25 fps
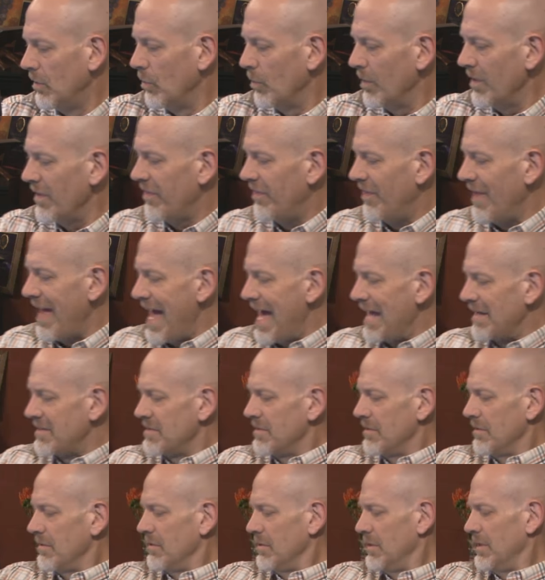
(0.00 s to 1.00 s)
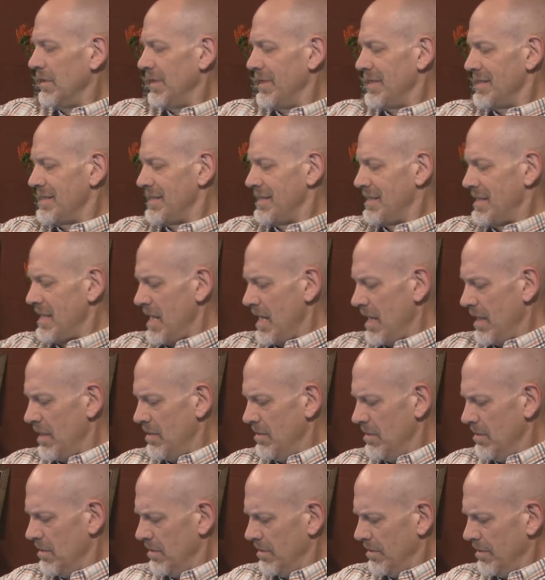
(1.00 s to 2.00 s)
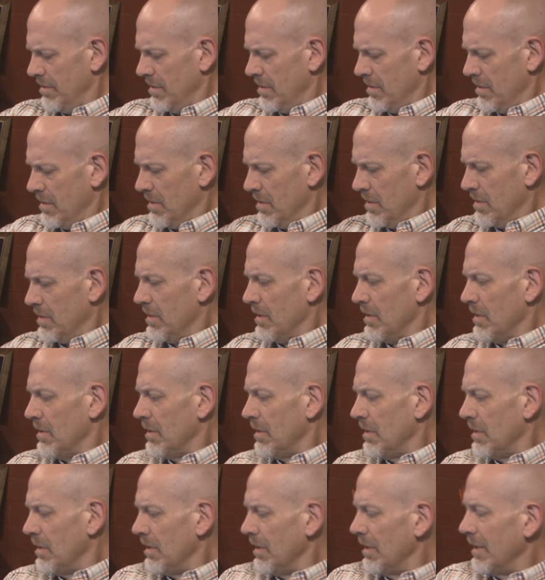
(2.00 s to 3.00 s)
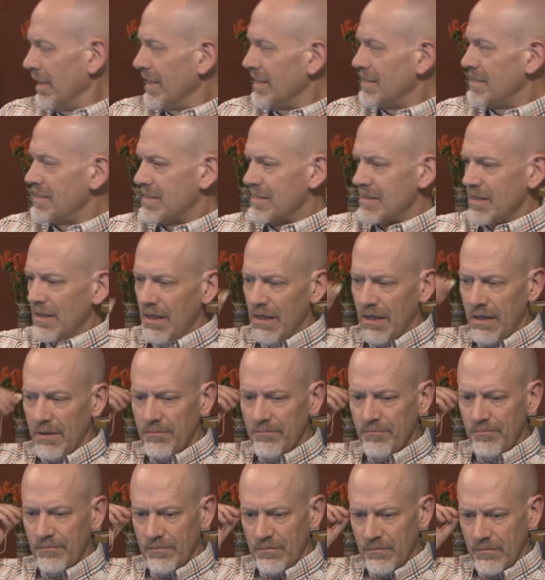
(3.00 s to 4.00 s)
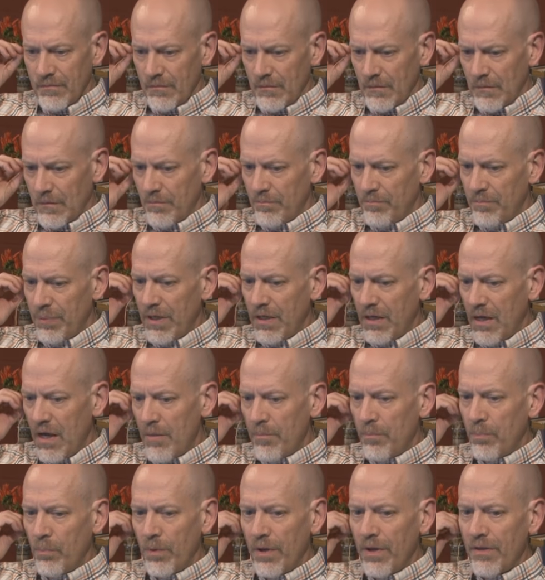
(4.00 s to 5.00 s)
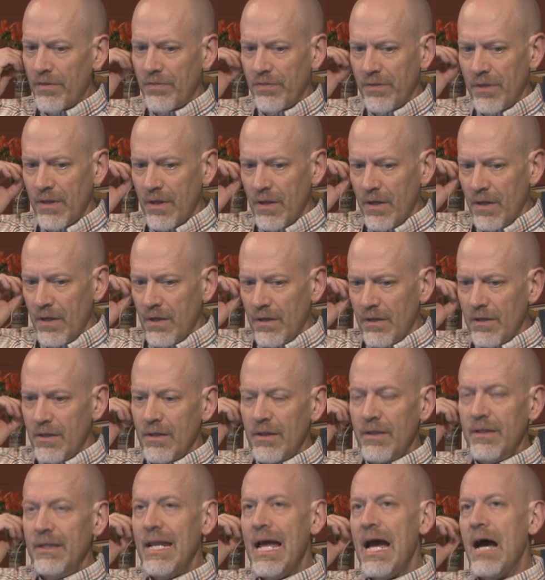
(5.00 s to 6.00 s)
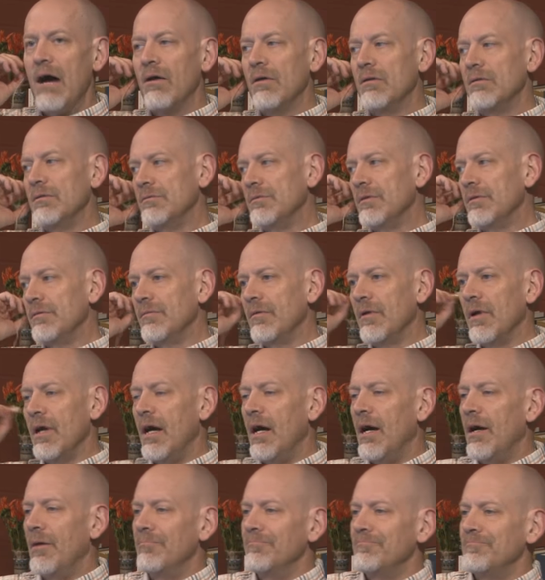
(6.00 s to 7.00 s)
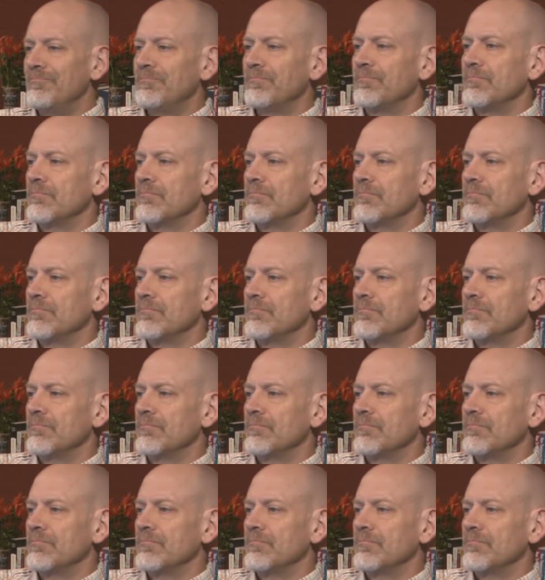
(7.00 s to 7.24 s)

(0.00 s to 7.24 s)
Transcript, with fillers: with that uh, said, let's uh, pick up with now. Um,